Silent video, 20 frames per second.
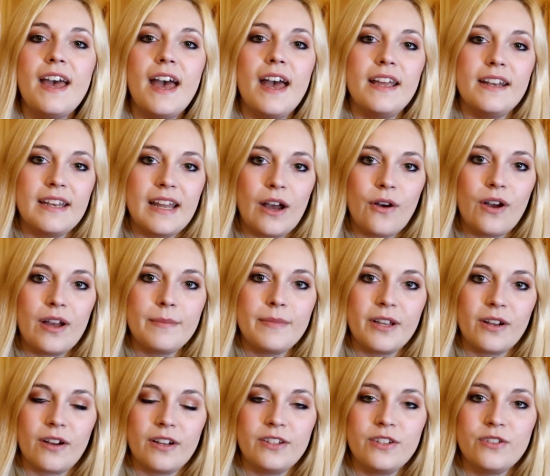And now I'm
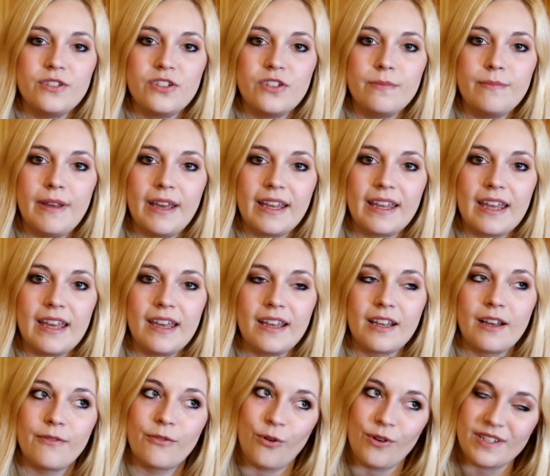here on YouTube
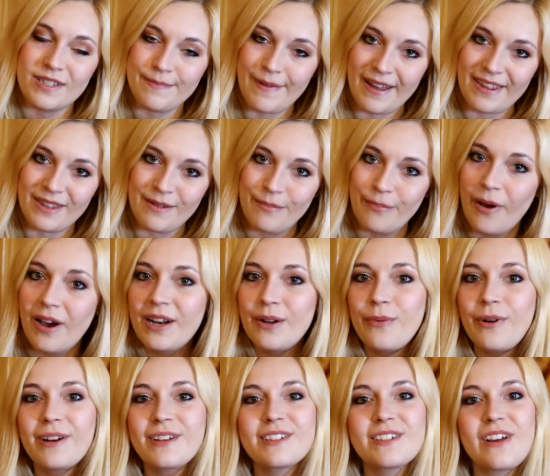making, of course, Bath and Body
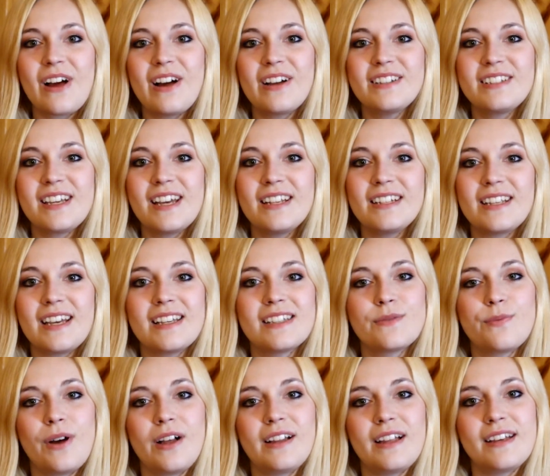Works content
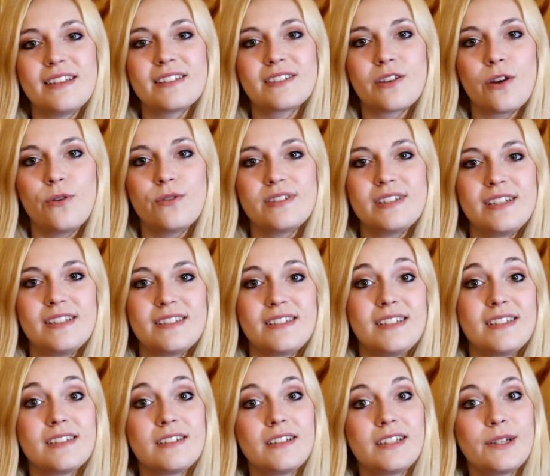as well as cozy,
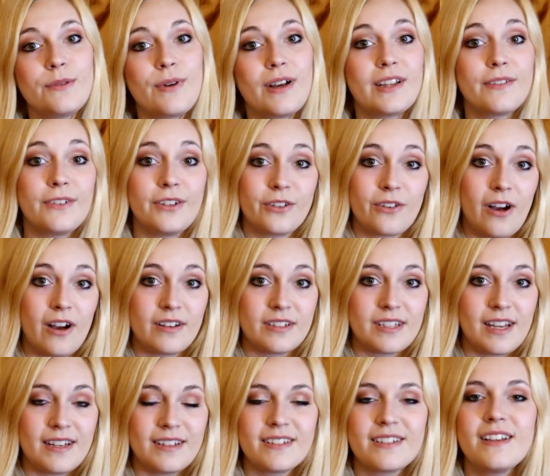seasonally relevant
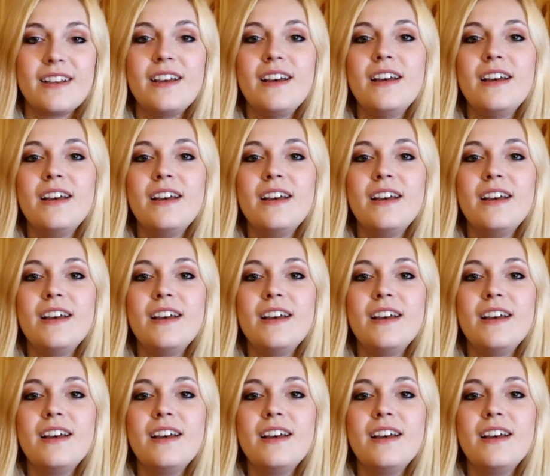content.